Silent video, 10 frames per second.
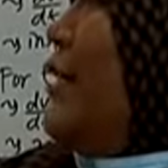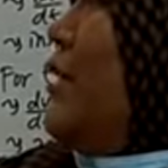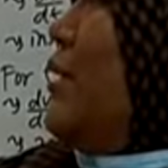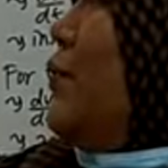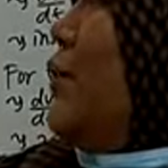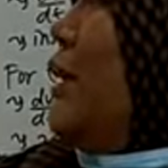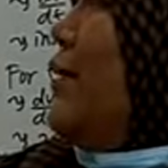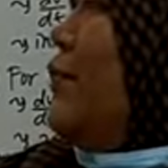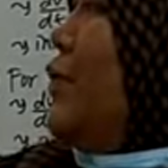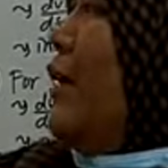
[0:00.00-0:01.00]
T1
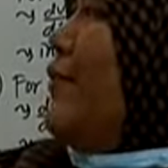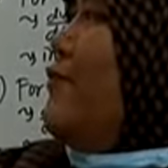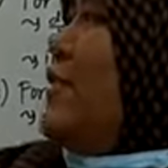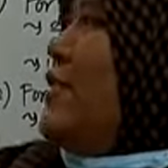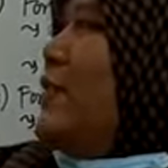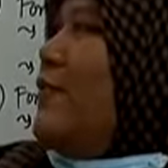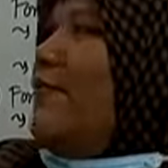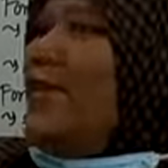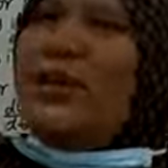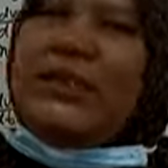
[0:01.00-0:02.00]
we have this
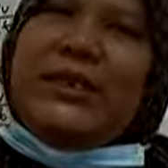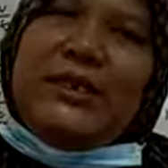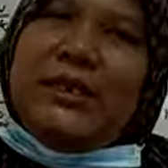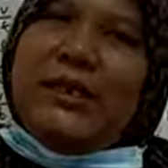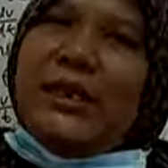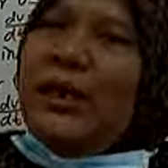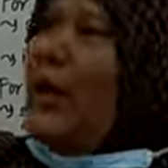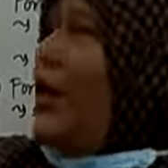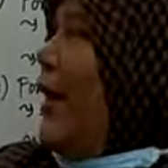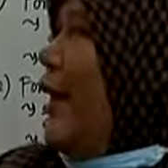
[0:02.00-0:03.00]
velocity,
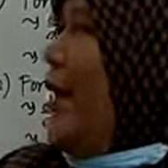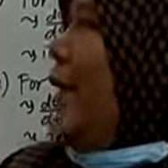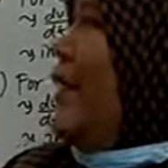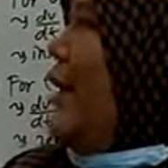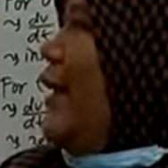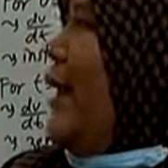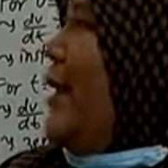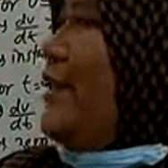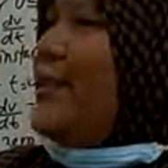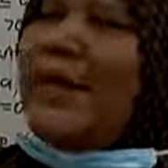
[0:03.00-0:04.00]
and at
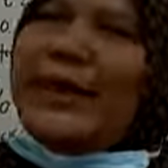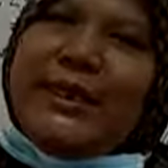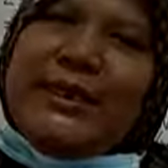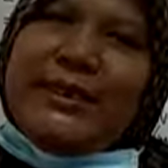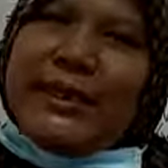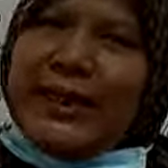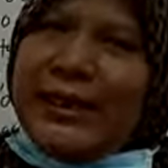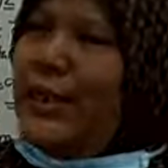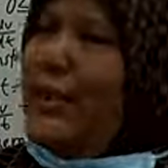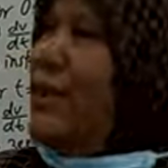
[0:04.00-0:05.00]
the second
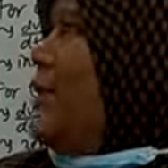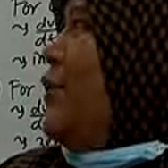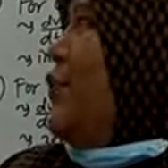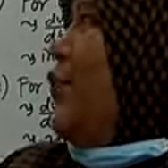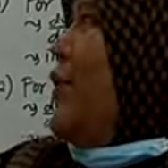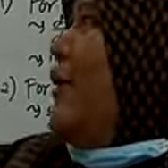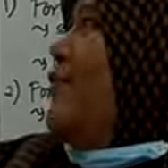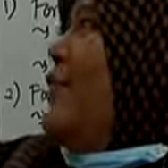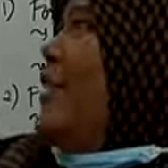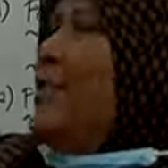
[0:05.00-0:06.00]
we have
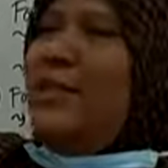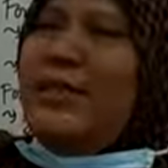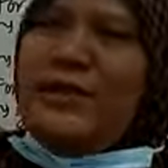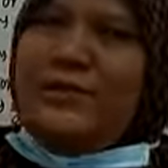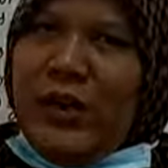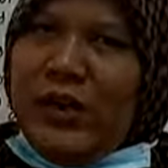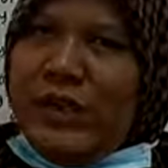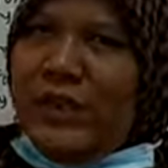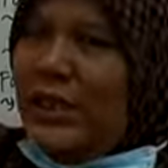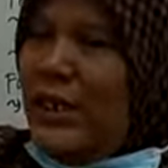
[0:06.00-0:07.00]
this velocity.